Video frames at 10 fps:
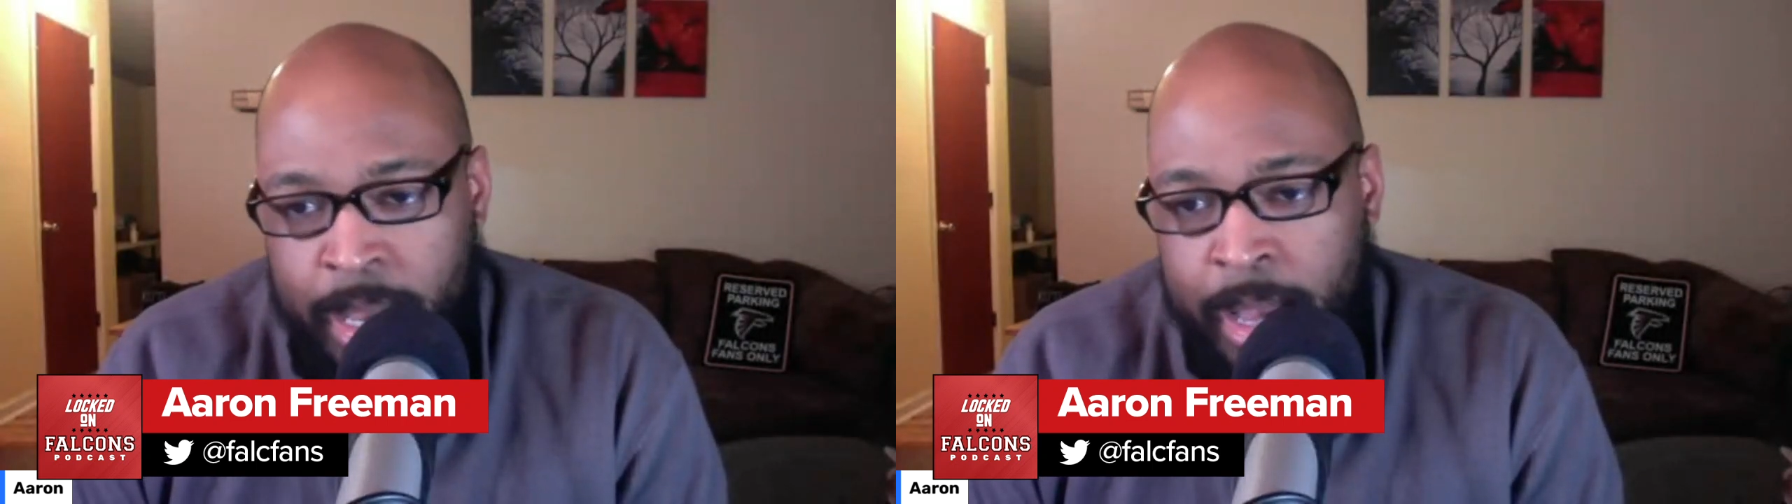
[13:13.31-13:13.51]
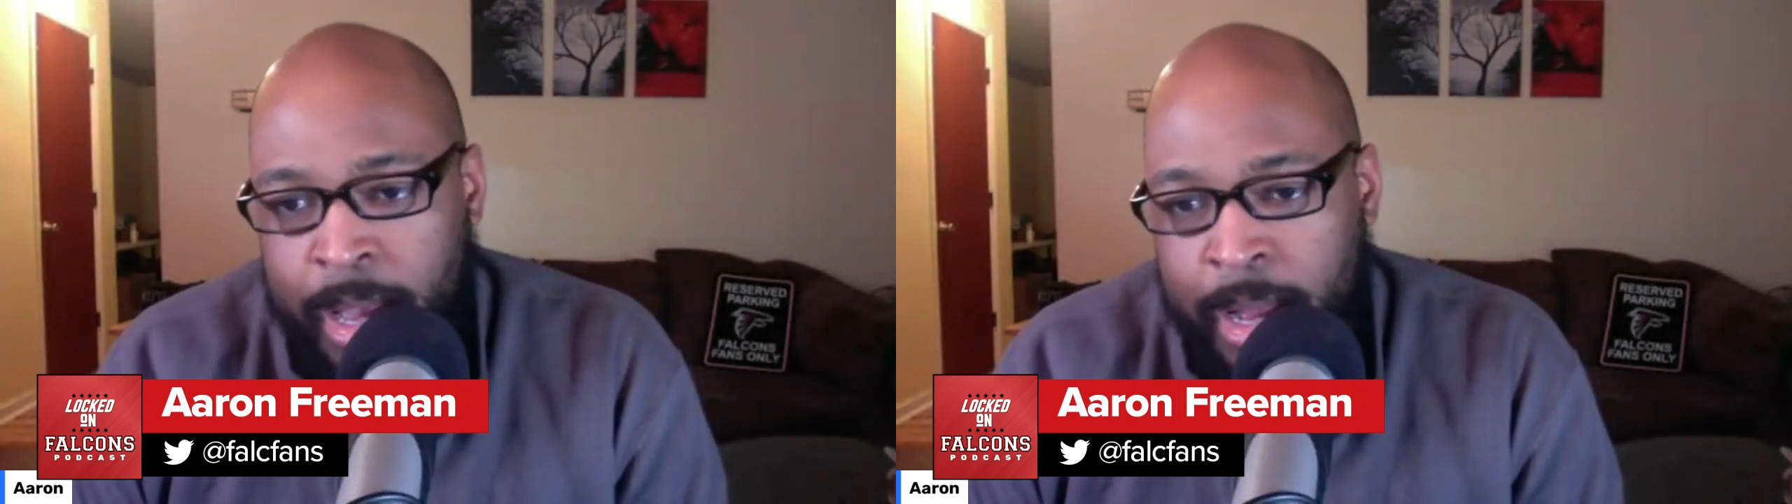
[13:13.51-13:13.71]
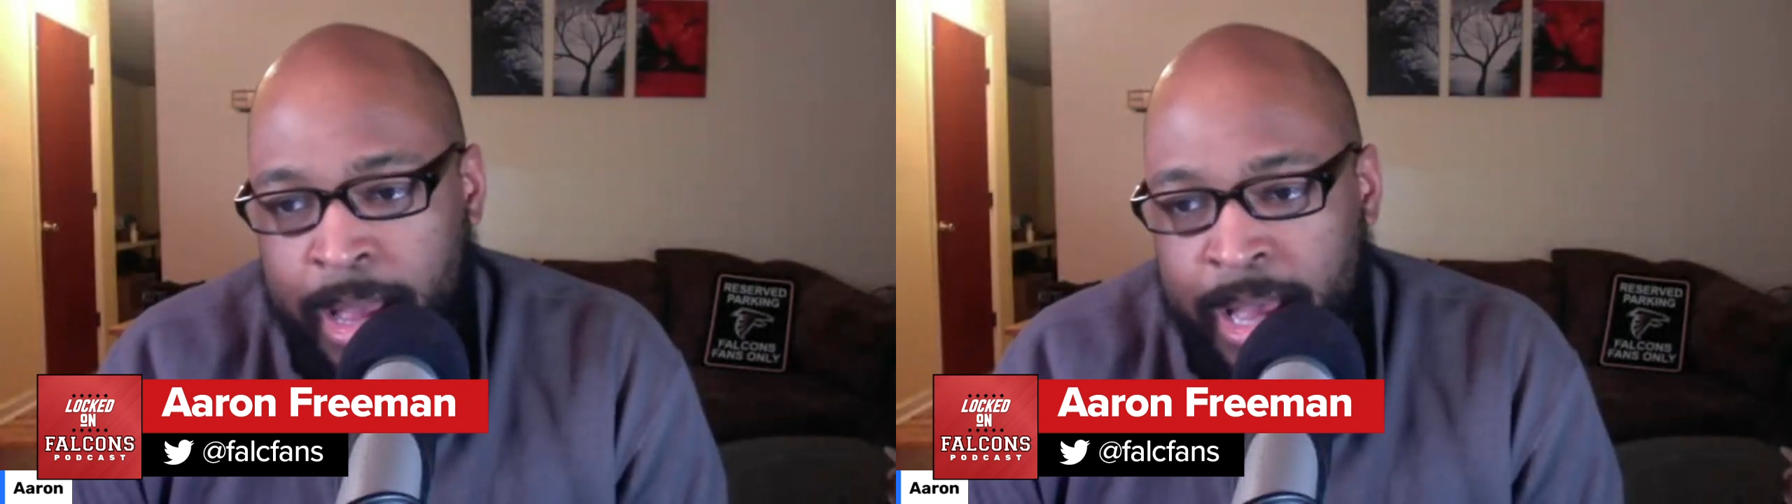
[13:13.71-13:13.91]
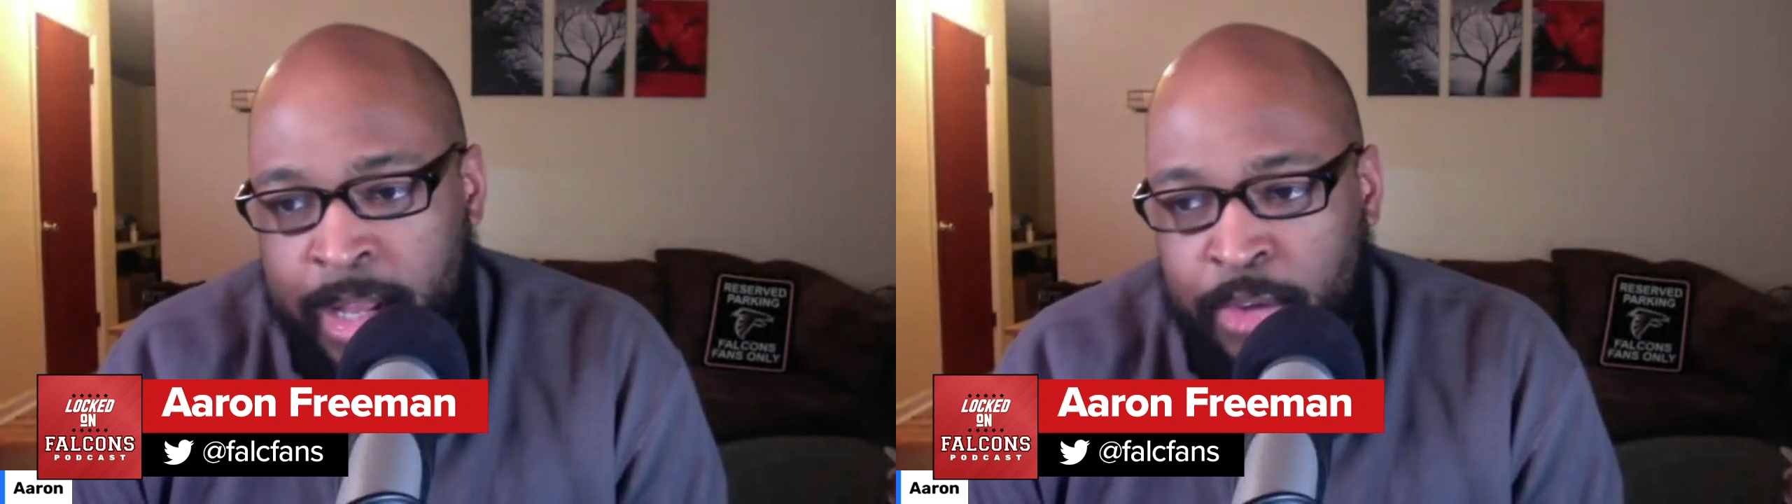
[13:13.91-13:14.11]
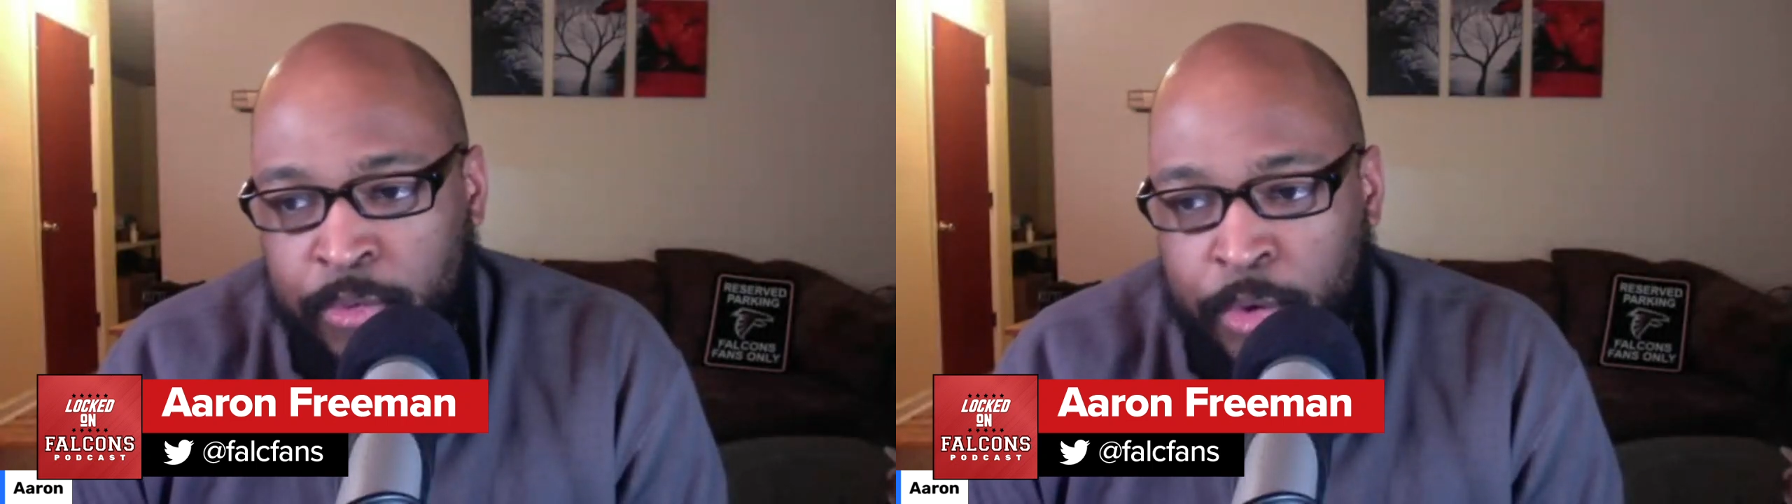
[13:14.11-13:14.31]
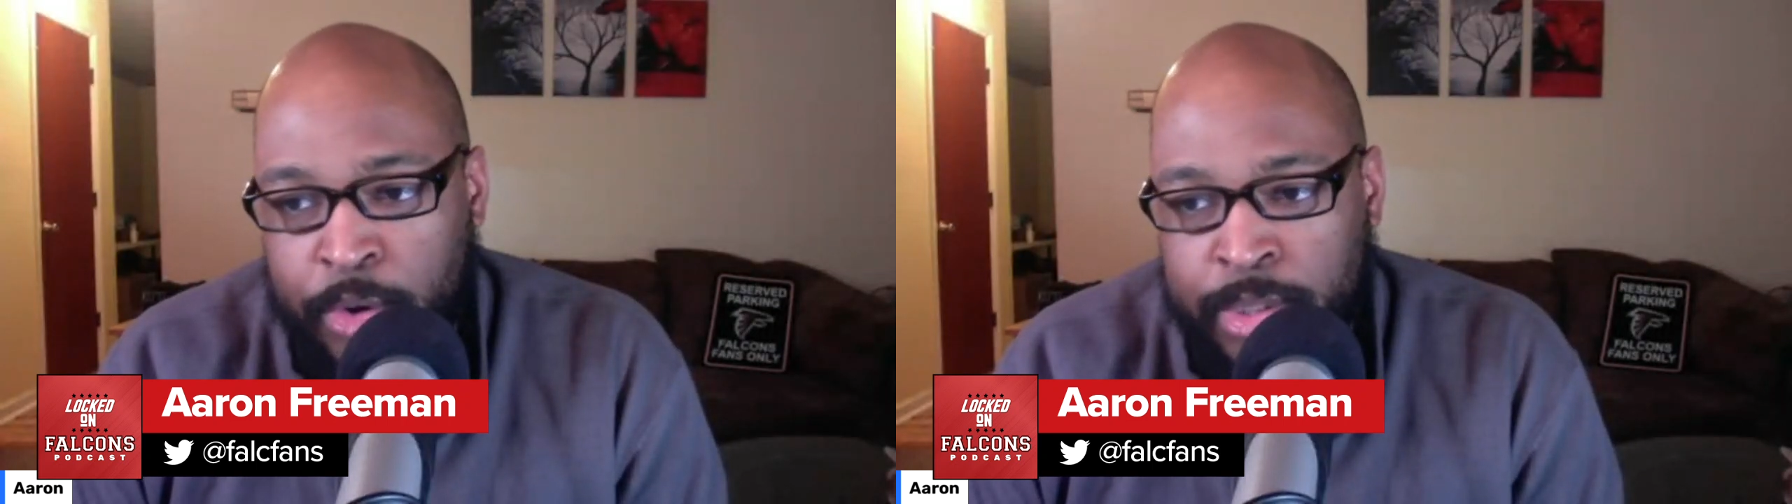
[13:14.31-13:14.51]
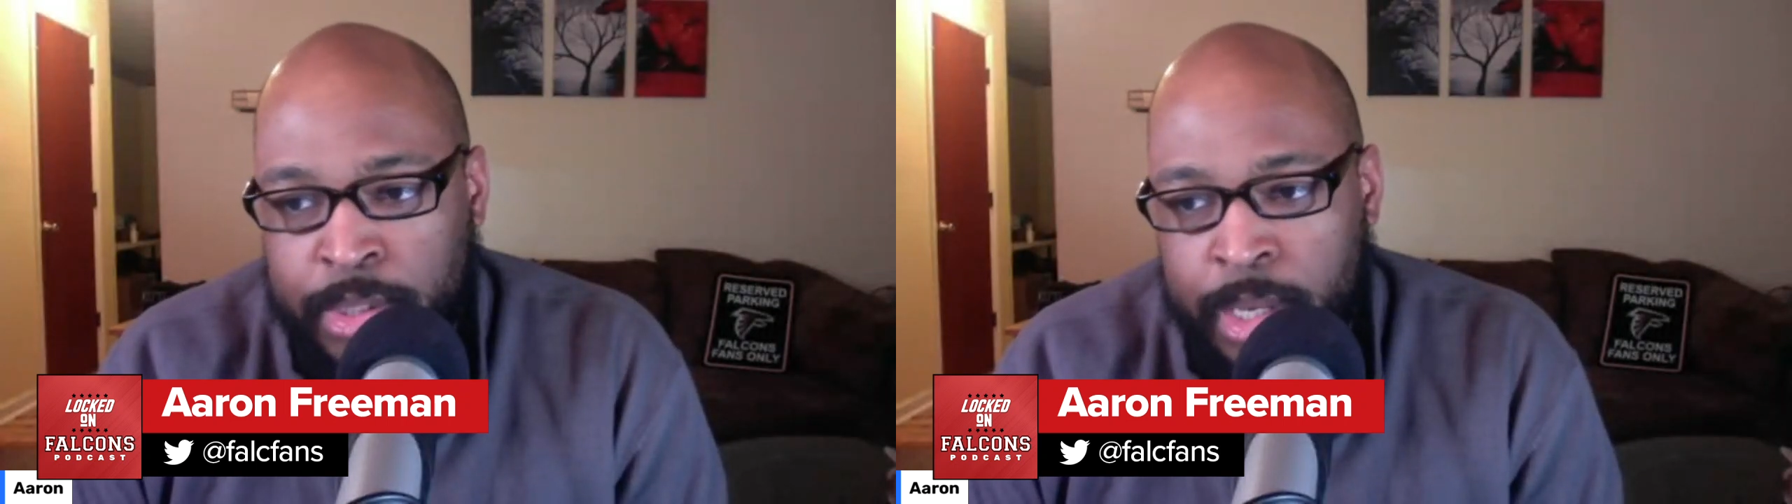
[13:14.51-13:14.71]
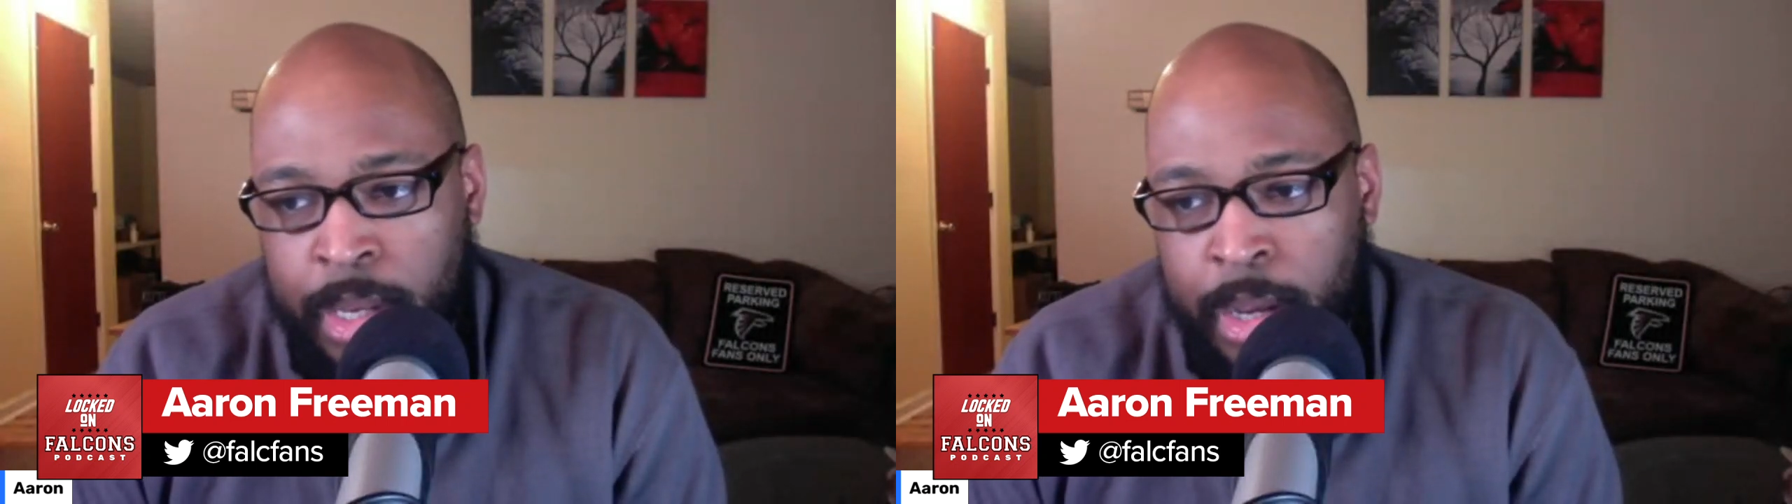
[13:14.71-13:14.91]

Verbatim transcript: uh, had his first